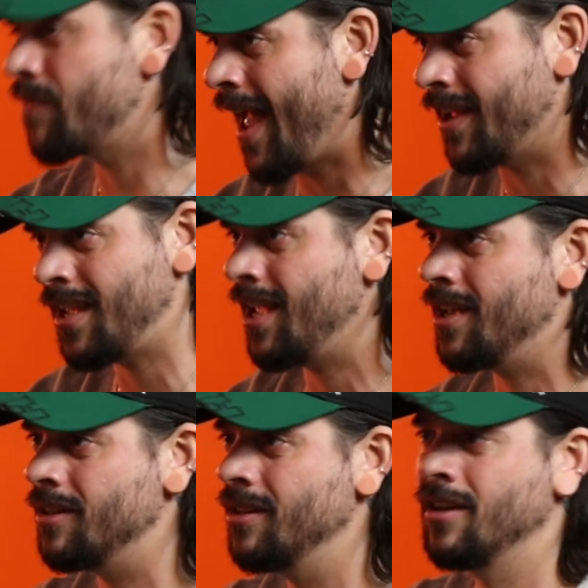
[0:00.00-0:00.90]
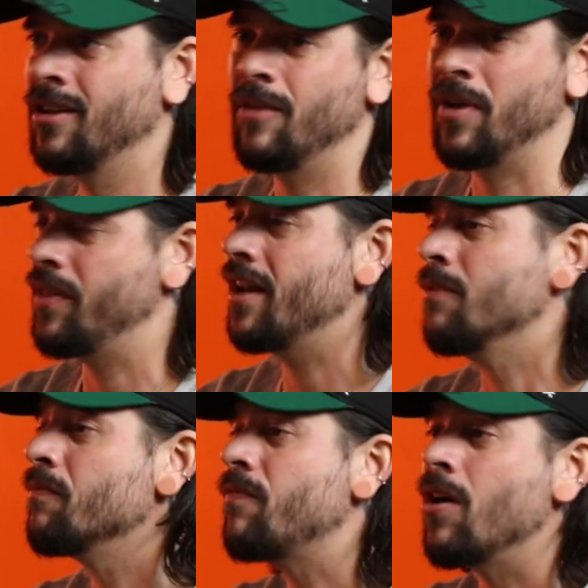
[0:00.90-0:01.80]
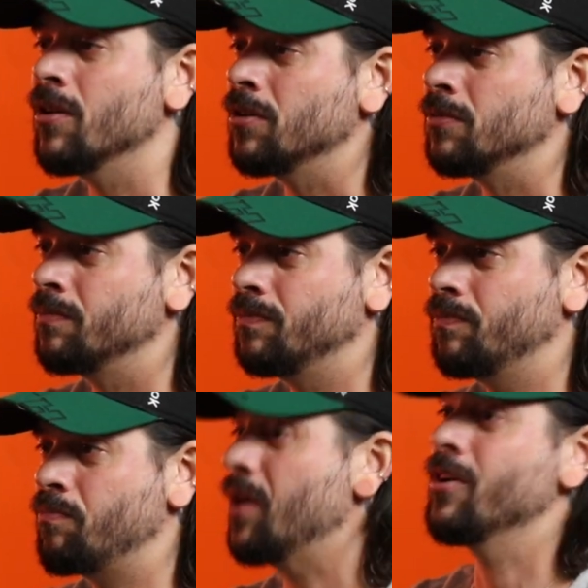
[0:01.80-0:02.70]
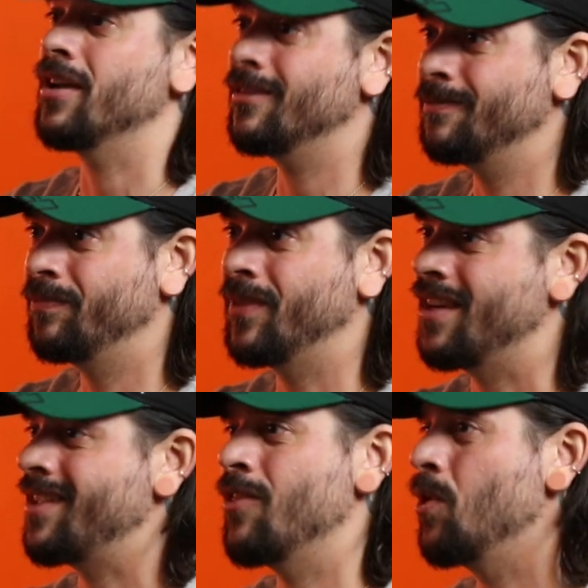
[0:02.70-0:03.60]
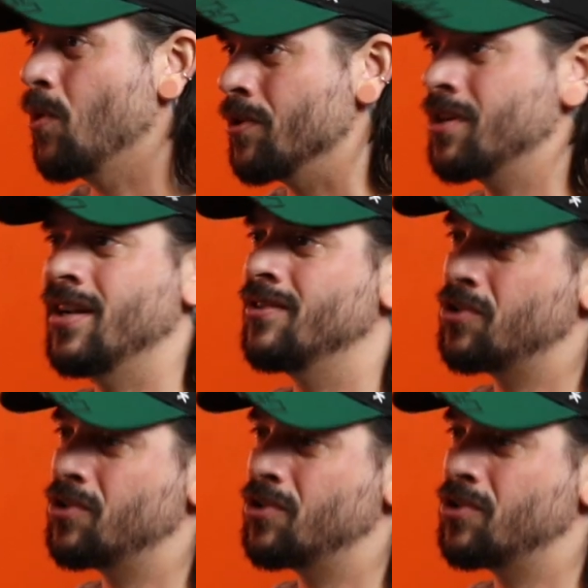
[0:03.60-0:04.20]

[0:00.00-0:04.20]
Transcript: that kid. Yeah. I mean, they didn't follow, period. Yeah. They just had the older kids